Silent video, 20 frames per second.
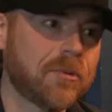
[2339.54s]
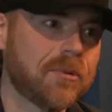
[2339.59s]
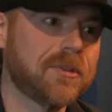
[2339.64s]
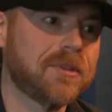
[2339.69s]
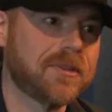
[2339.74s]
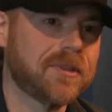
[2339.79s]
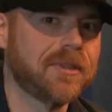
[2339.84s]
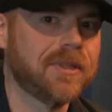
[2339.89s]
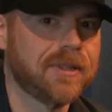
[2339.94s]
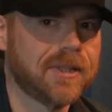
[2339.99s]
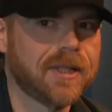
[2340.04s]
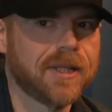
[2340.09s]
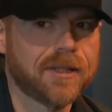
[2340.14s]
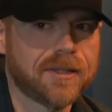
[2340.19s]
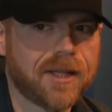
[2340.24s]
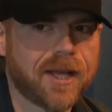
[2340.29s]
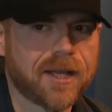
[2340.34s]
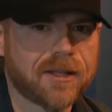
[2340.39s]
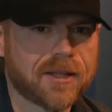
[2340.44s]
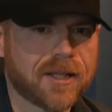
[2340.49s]
was
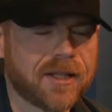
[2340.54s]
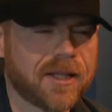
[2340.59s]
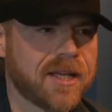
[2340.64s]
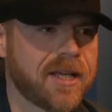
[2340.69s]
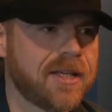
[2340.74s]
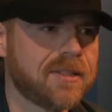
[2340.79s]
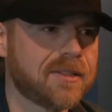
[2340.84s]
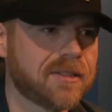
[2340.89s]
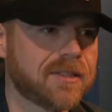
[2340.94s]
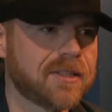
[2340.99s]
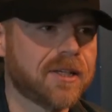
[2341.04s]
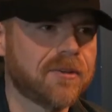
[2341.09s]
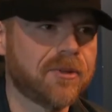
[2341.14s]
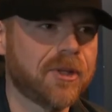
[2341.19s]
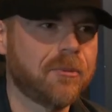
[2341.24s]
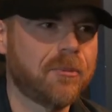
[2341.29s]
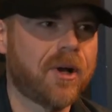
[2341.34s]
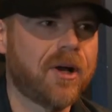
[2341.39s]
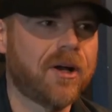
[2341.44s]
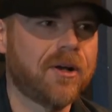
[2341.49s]
that the lens and stuff
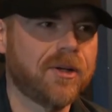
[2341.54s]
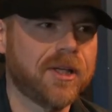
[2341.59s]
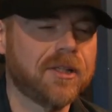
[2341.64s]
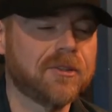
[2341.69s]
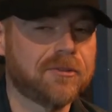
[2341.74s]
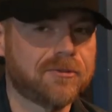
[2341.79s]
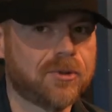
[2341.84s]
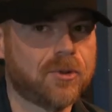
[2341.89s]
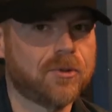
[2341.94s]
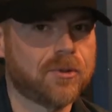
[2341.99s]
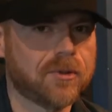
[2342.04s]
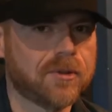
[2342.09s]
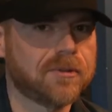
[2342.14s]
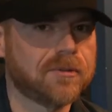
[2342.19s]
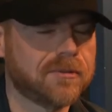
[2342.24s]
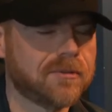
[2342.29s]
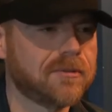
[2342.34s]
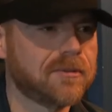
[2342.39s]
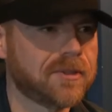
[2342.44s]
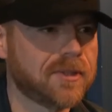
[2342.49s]
they bought is
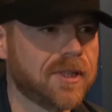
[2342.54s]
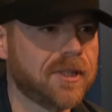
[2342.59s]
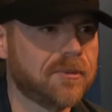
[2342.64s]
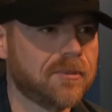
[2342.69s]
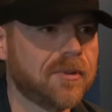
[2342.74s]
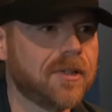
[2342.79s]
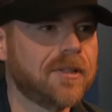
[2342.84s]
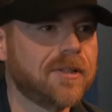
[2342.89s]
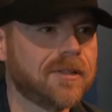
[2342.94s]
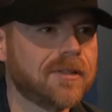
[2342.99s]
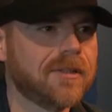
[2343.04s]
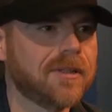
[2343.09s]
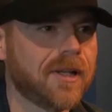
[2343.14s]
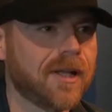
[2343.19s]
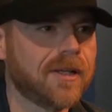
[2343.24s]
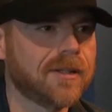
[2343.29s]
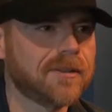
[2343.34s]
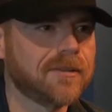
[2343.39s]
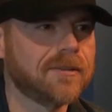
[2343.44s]
for cinema. Like yeah.